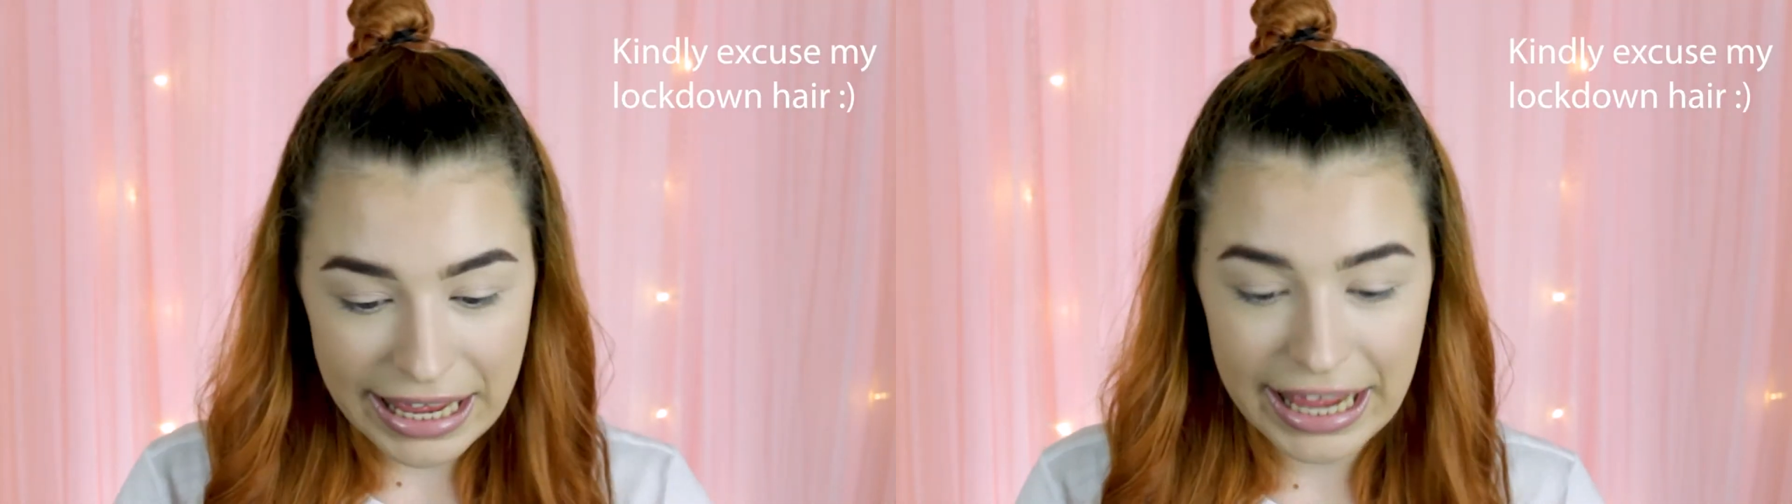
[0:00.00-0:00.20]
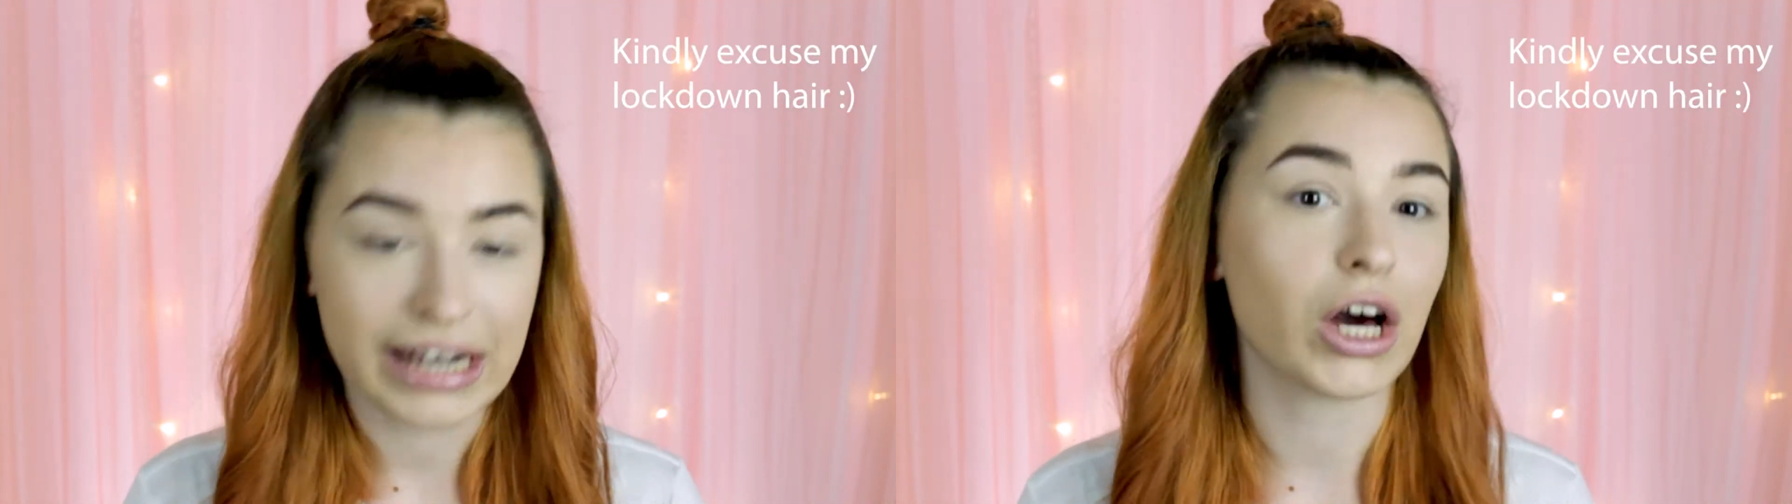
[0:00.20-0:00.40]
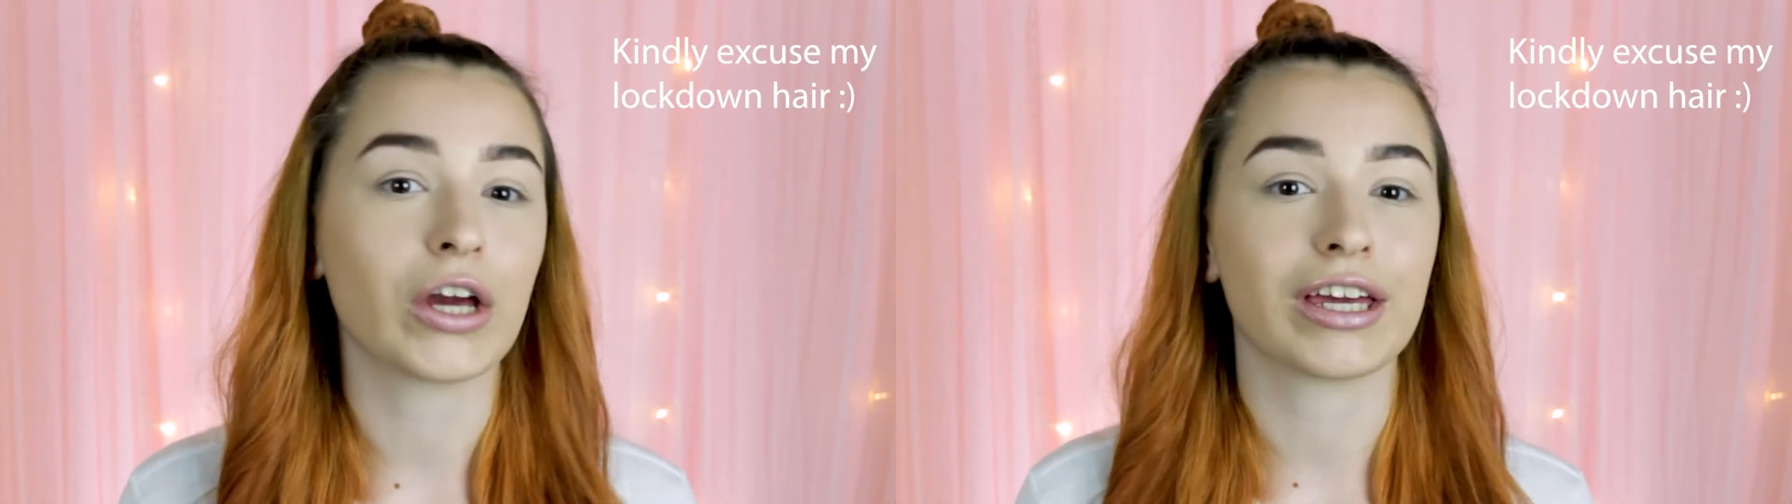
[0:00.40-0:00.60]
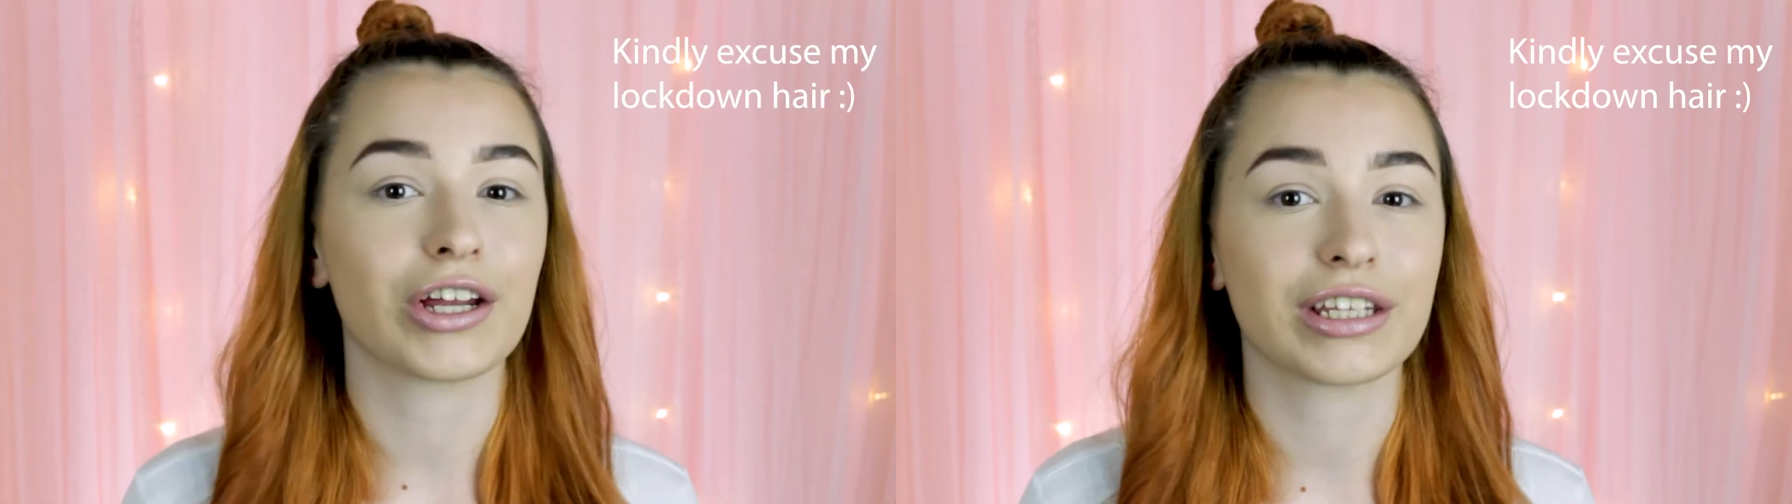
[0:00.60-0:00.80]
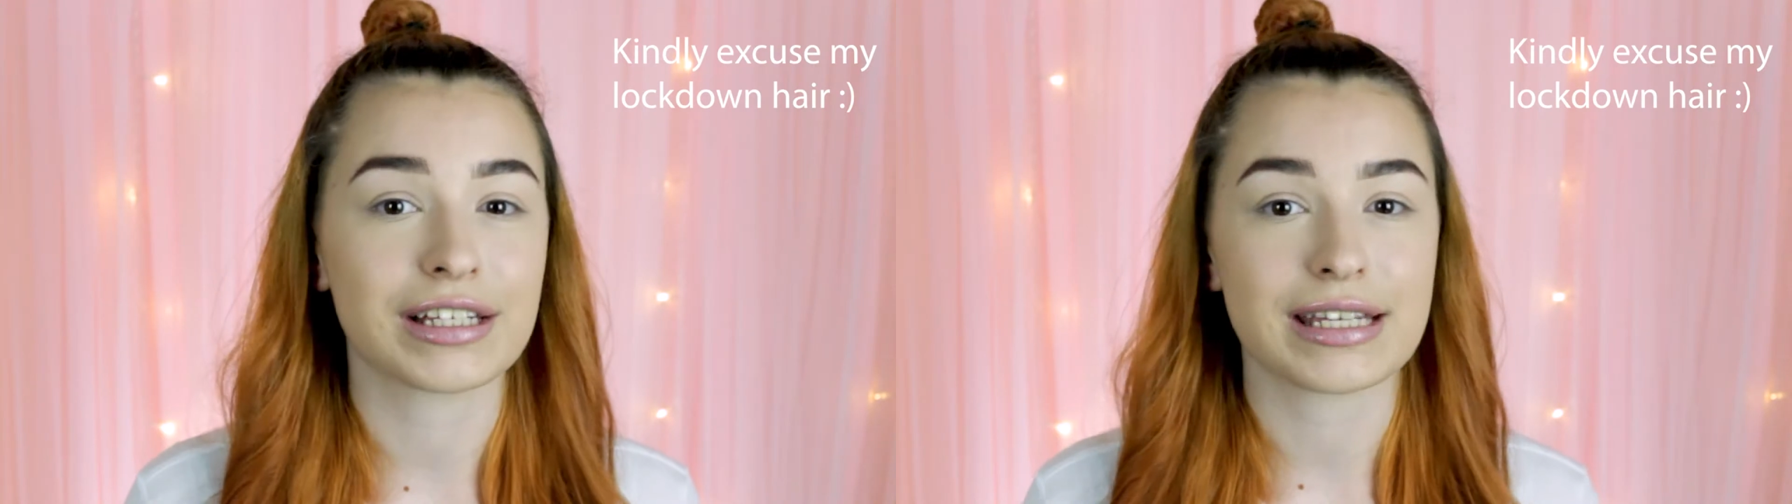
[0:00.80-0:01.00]
and I
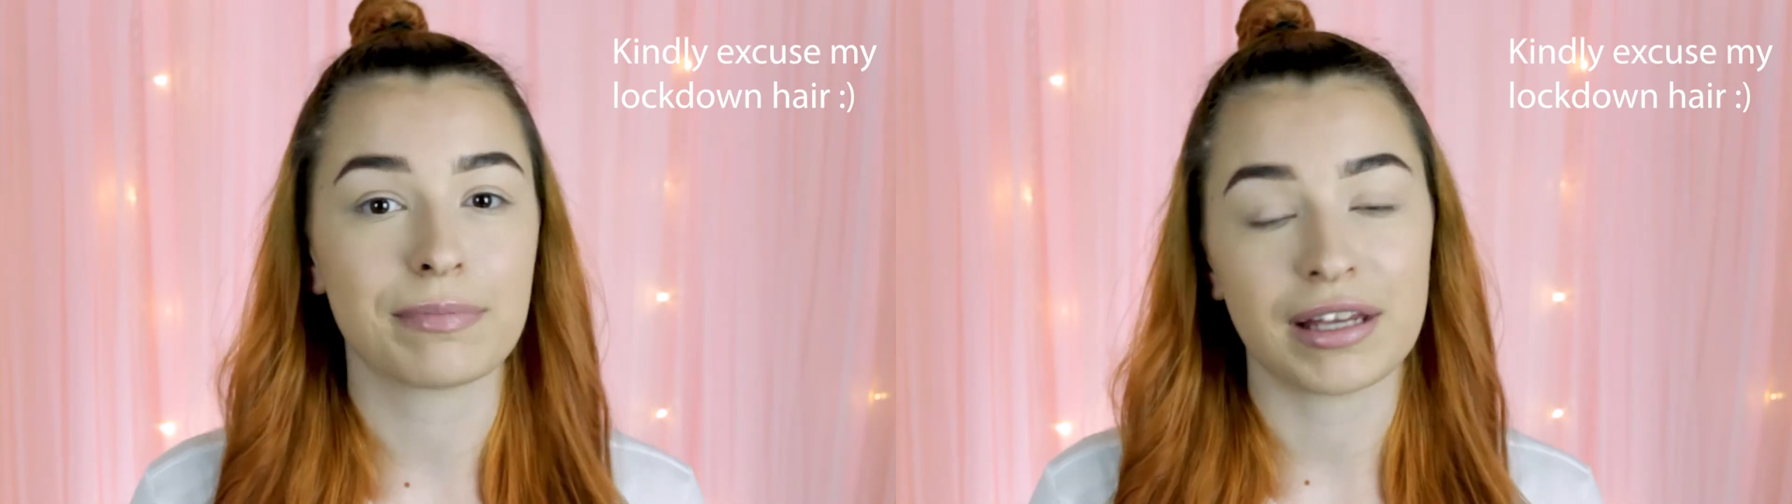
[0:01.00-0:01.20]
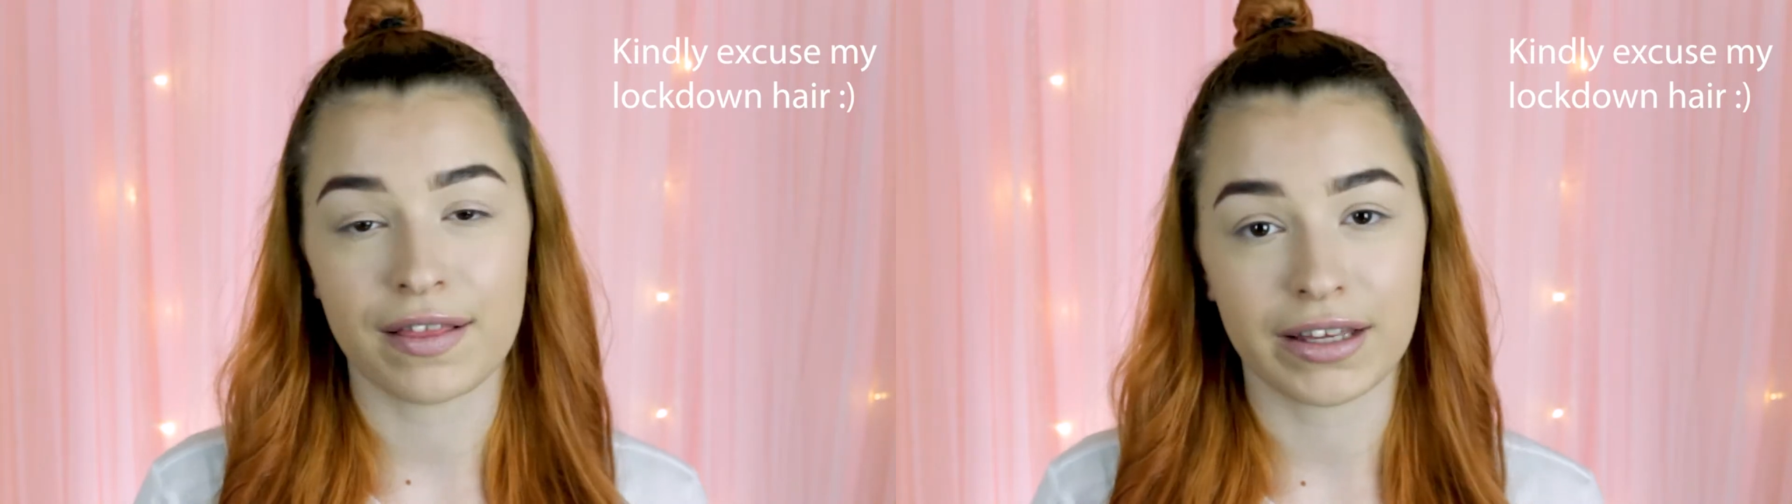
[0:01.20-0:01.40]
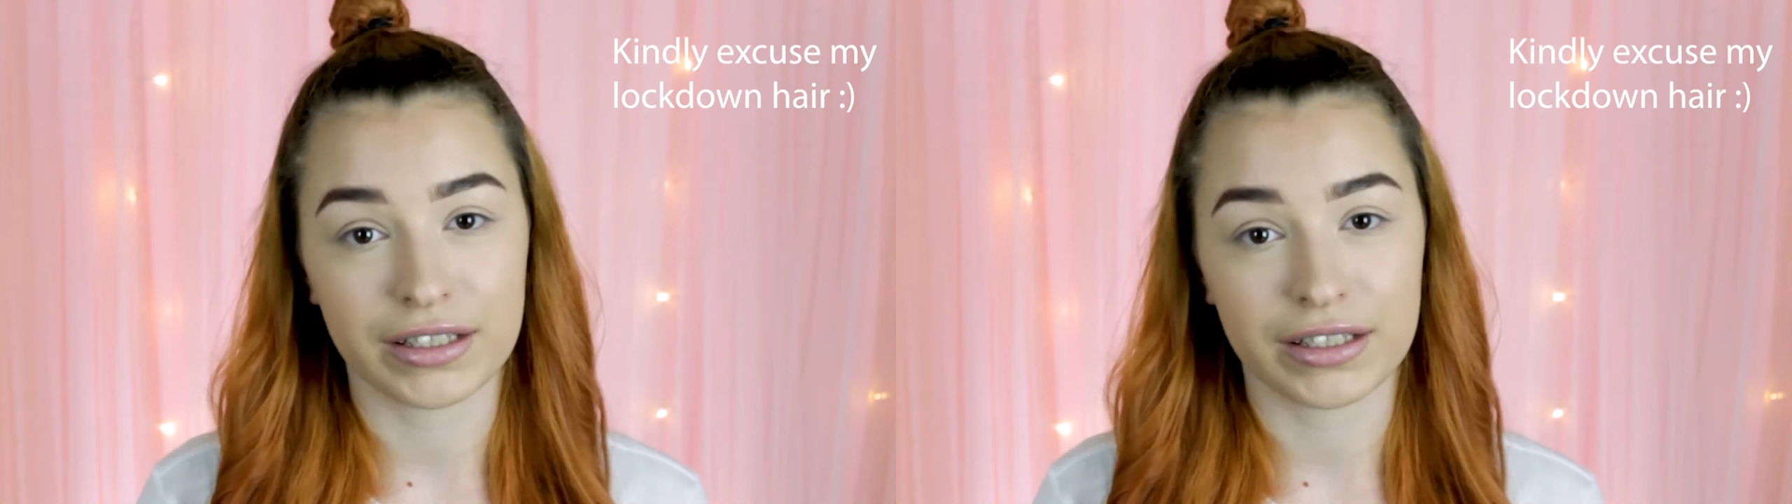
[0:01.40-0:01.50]
cannot accept anything